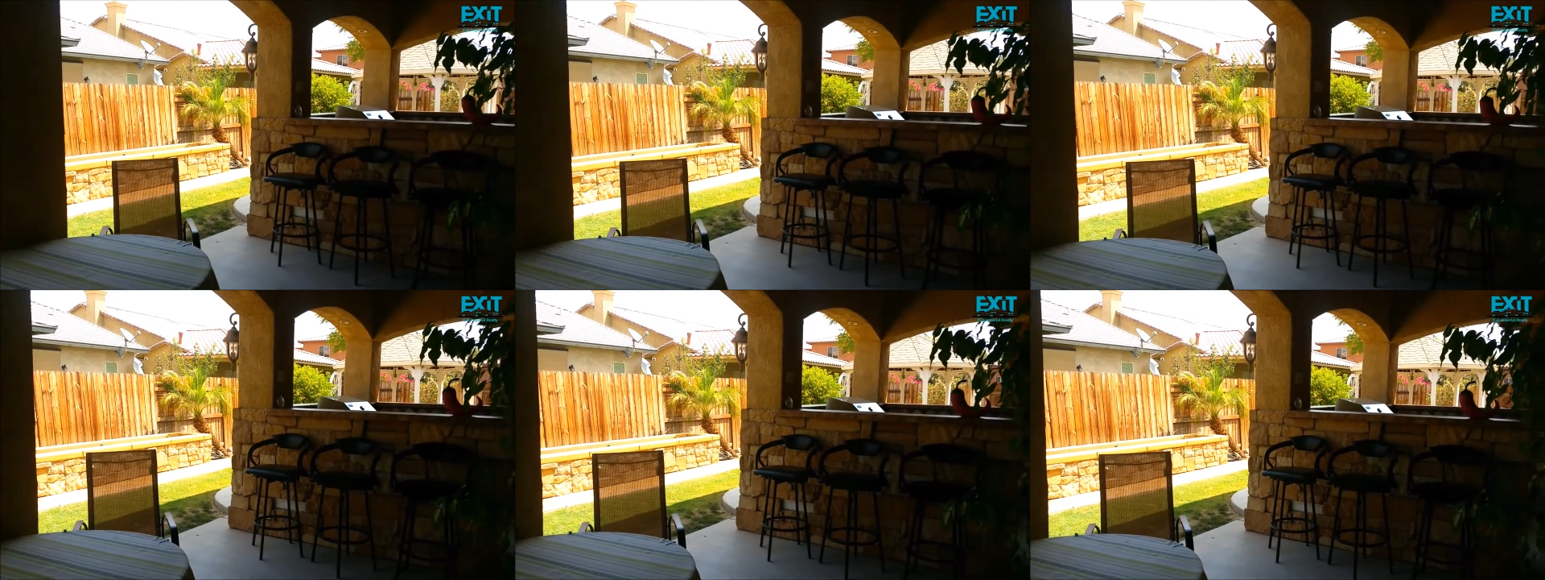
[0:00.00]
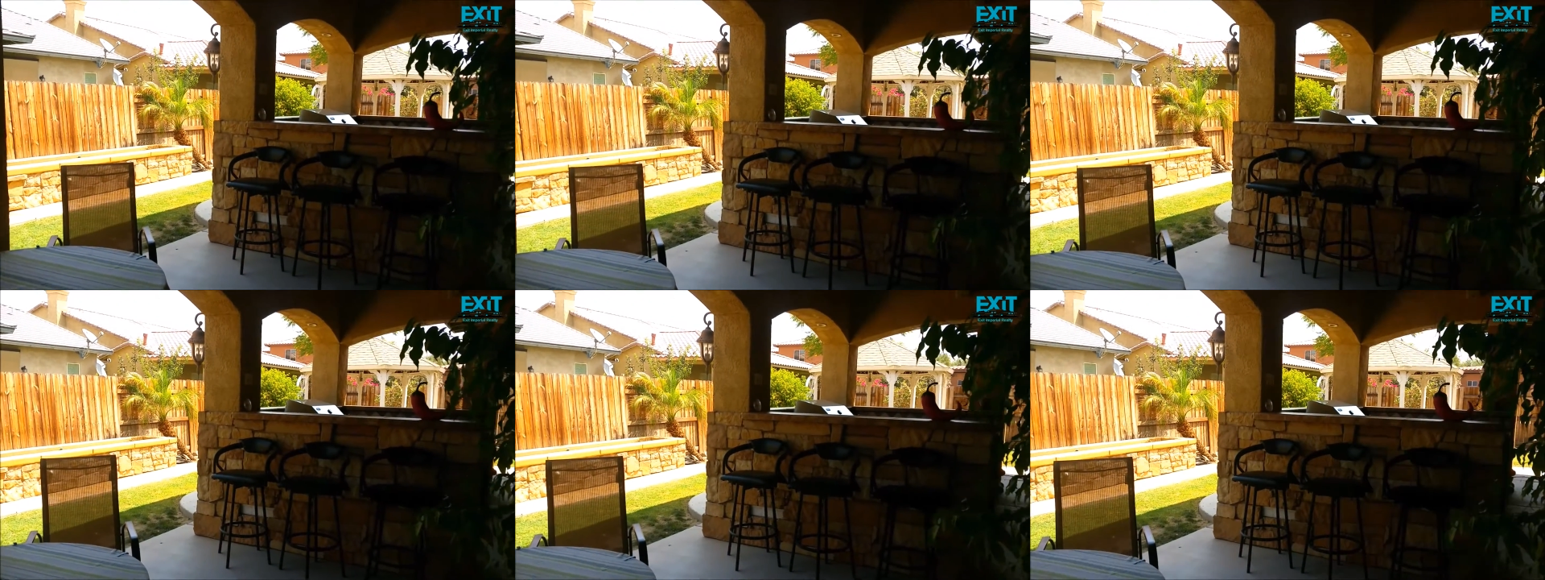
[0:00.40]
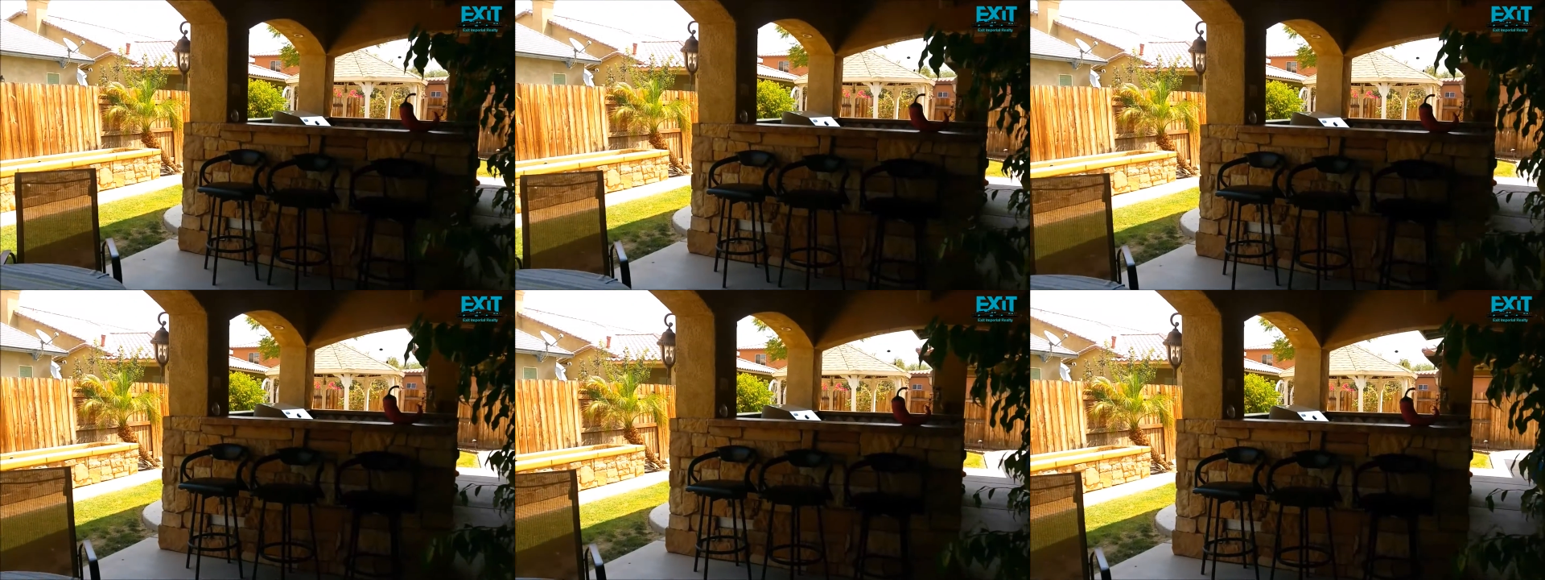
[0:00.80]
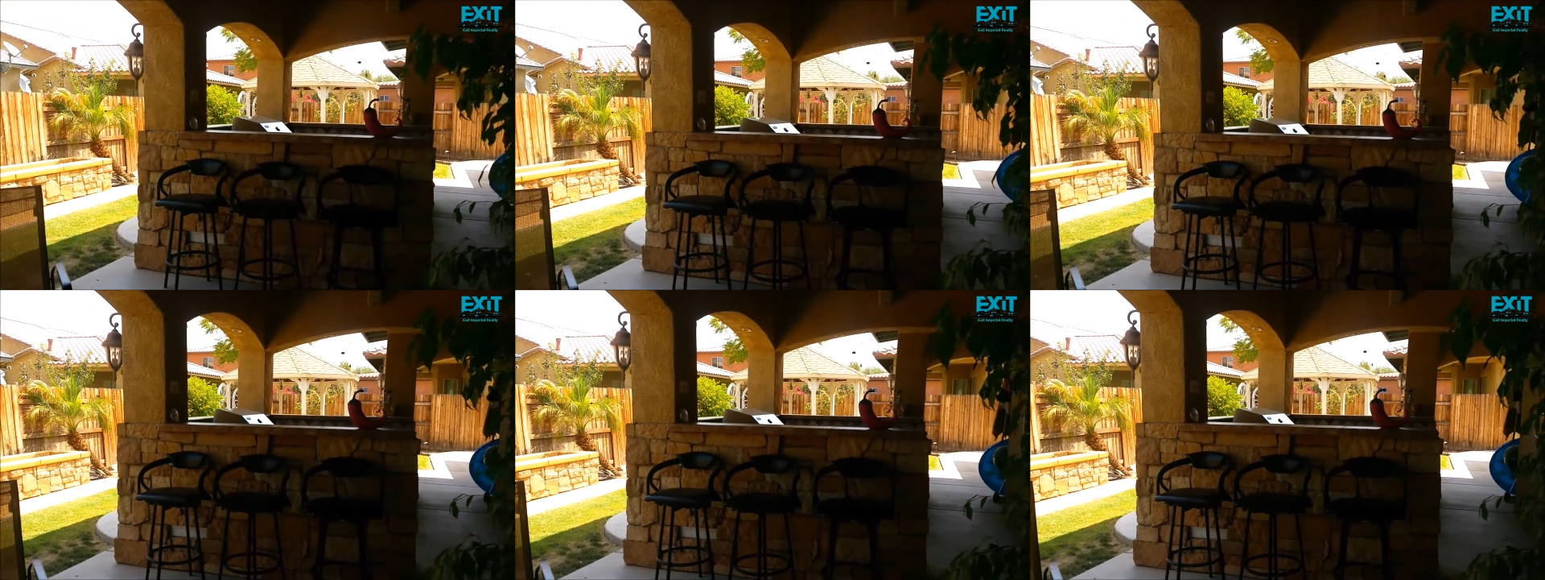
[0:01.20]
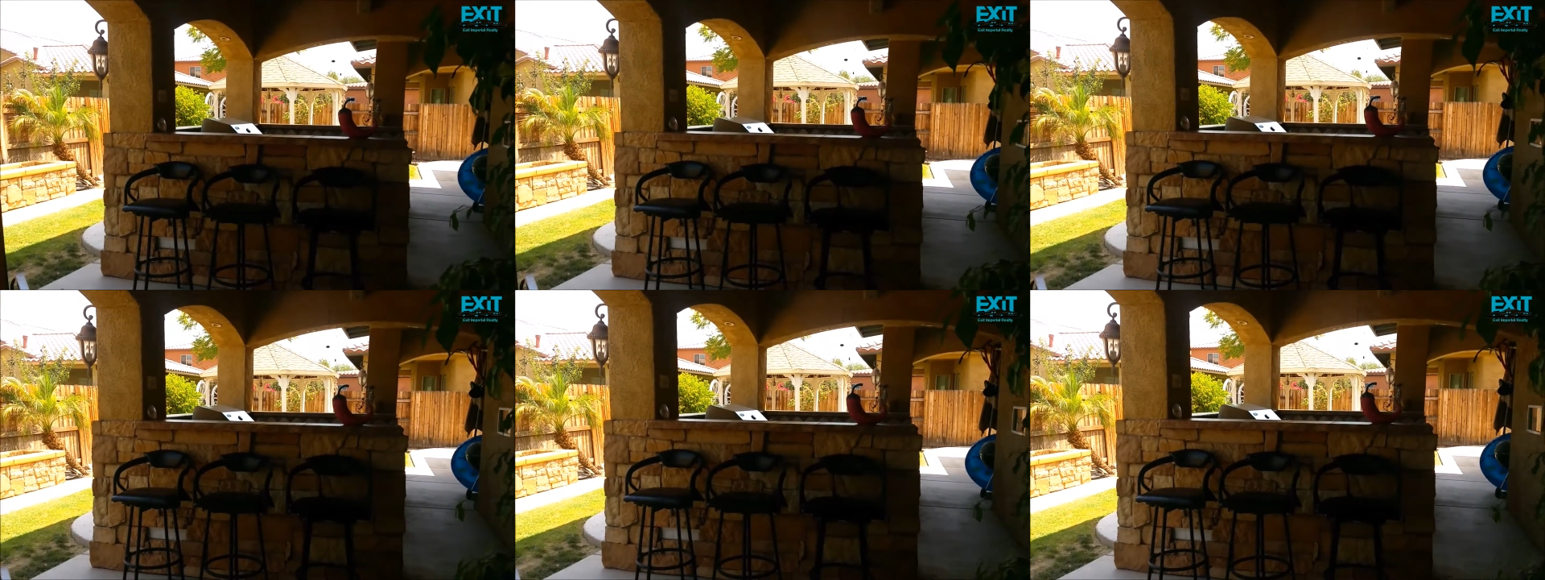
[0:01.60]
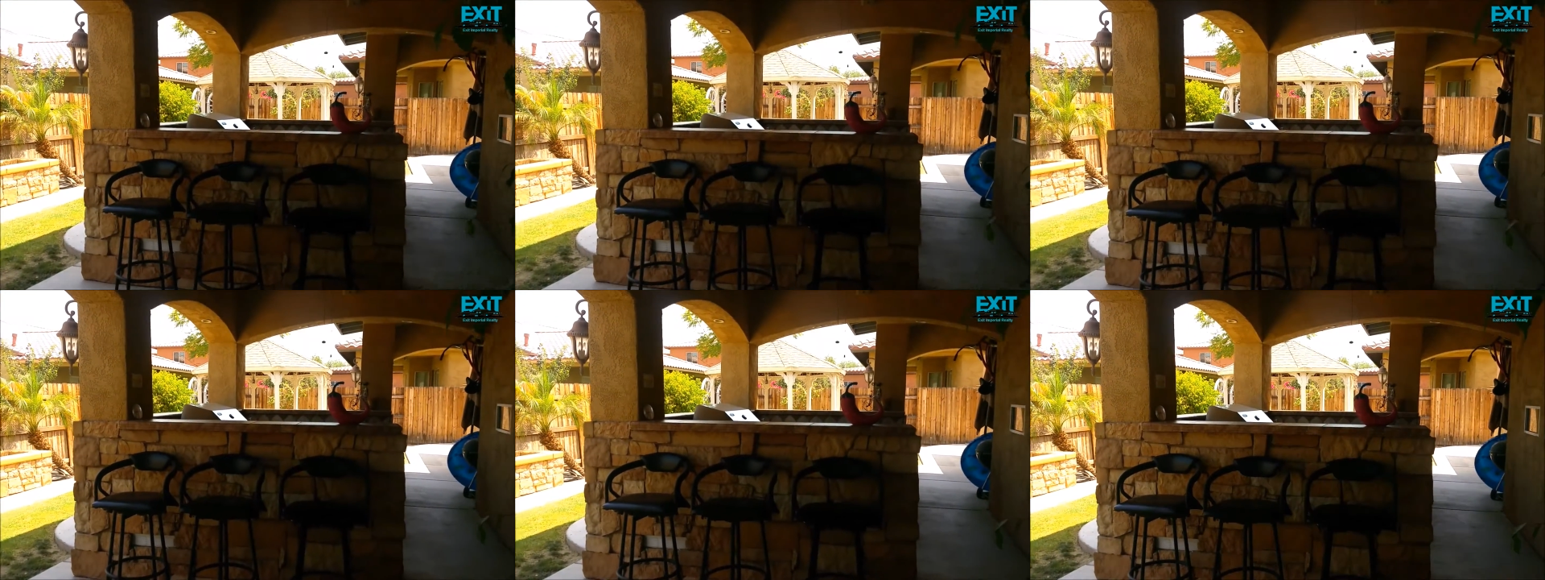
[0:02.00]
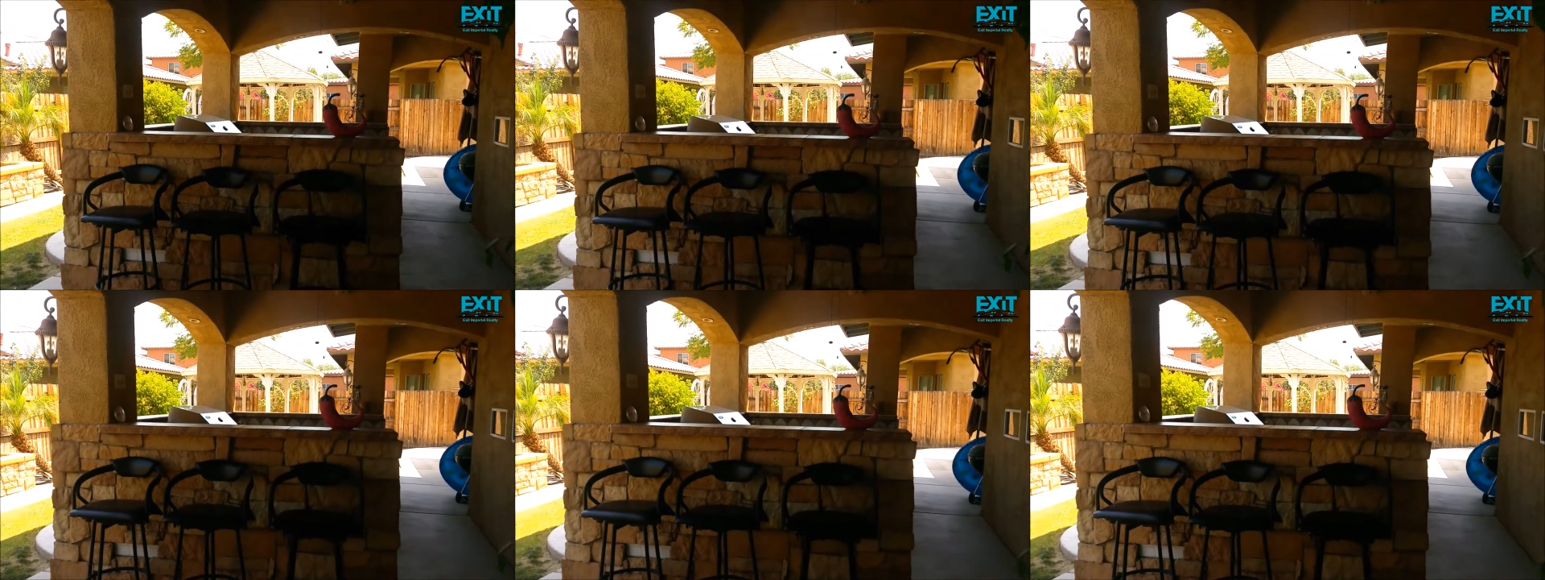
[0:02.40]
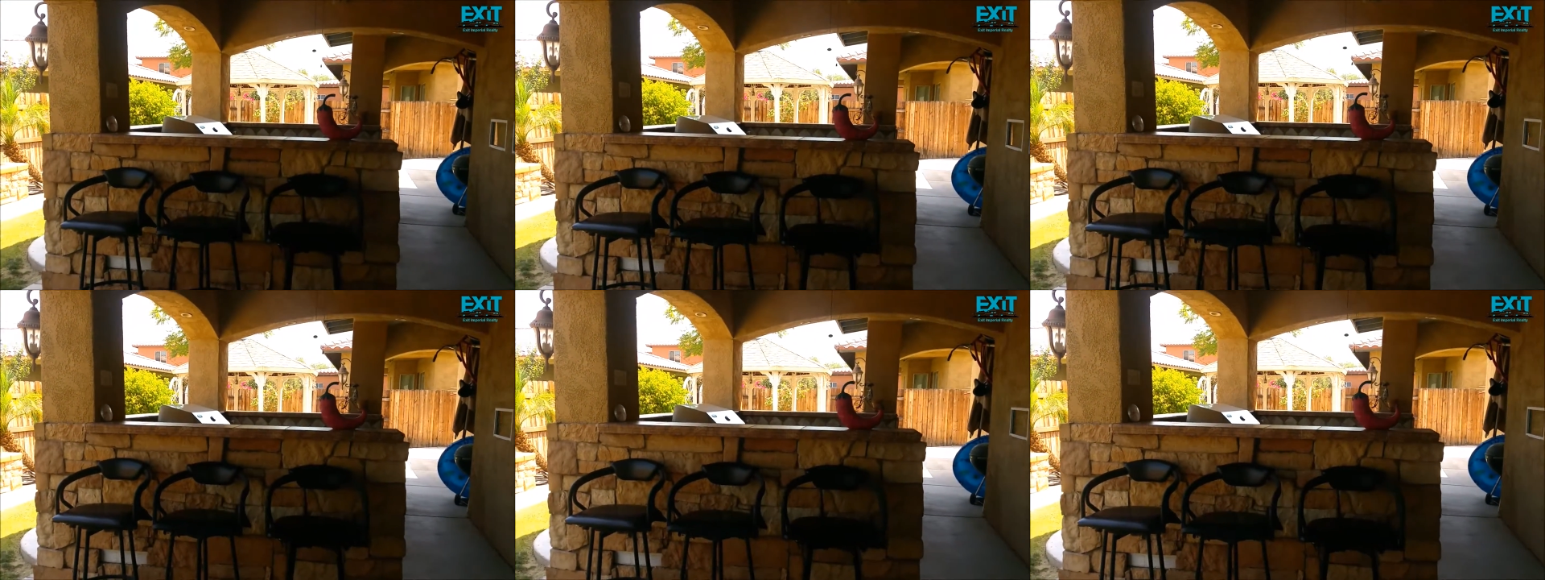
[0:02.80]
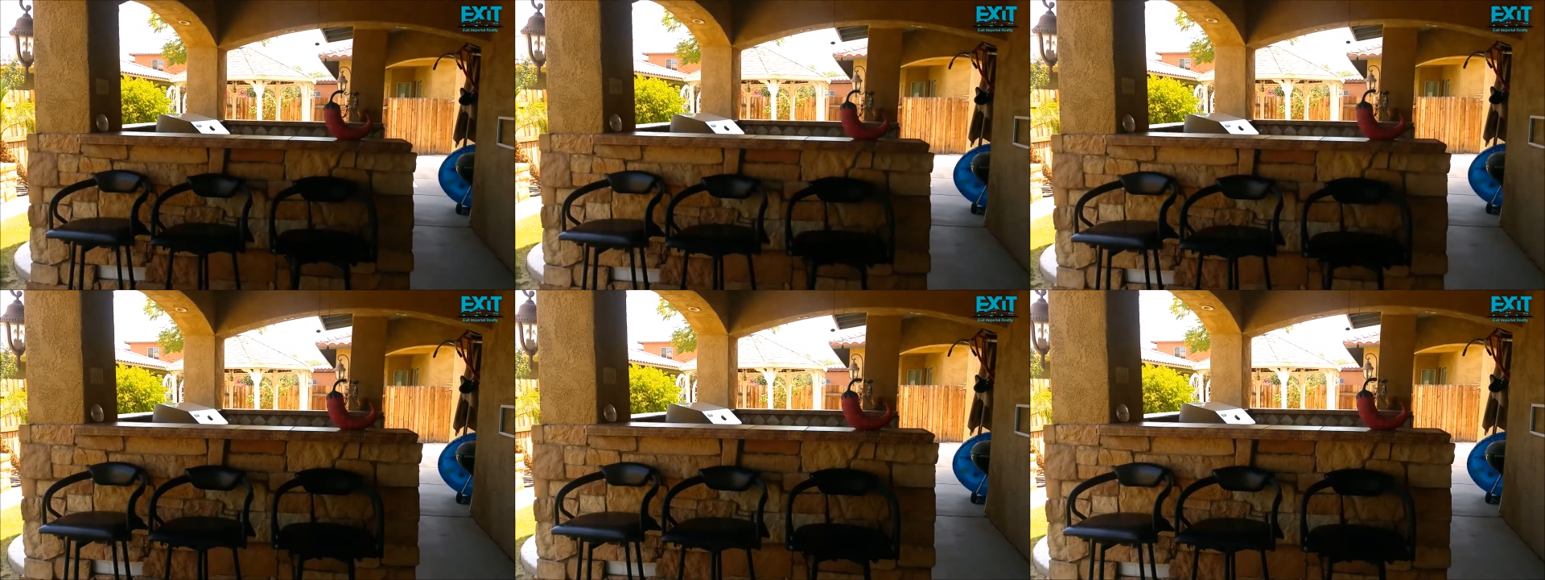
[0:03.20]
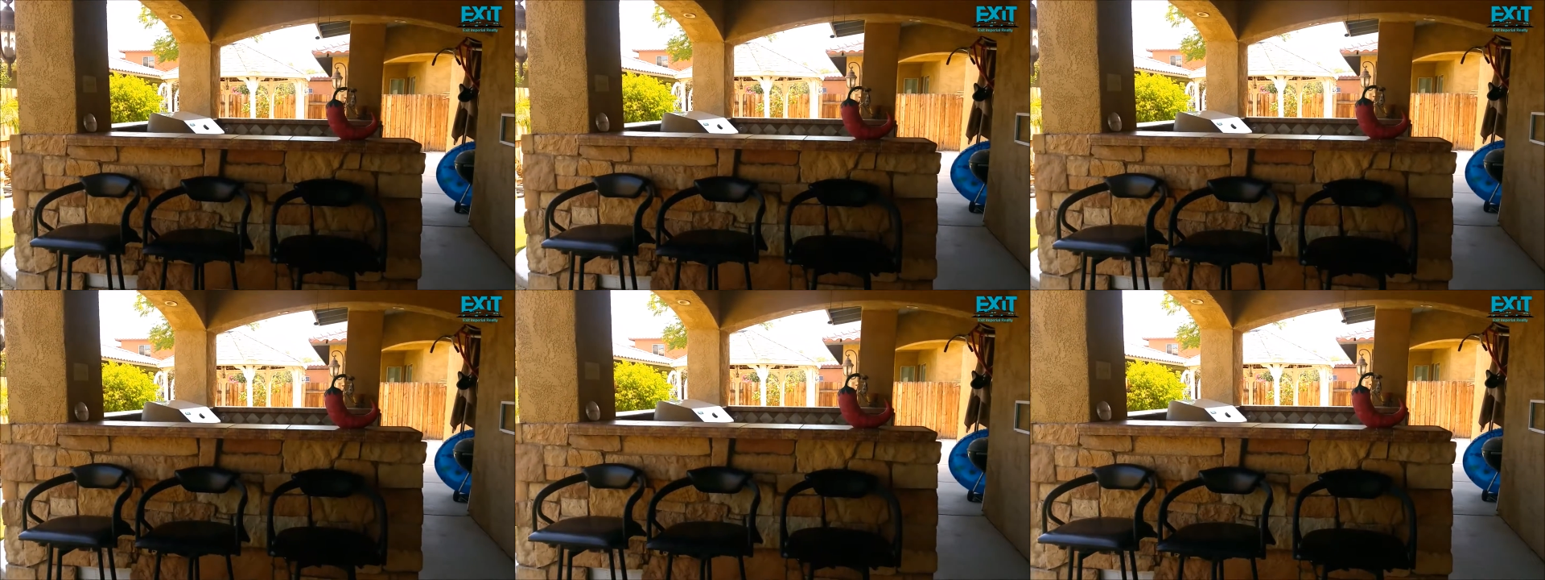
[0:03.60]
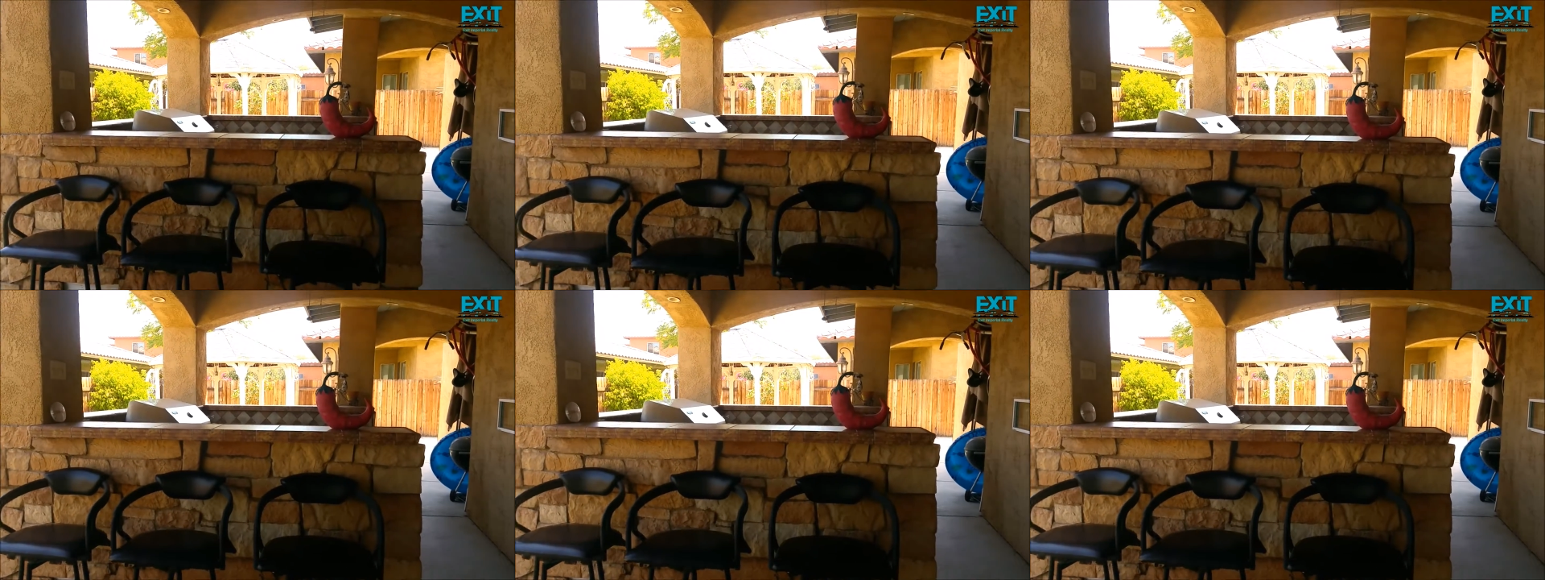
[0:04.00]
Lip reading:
(no speaker visible)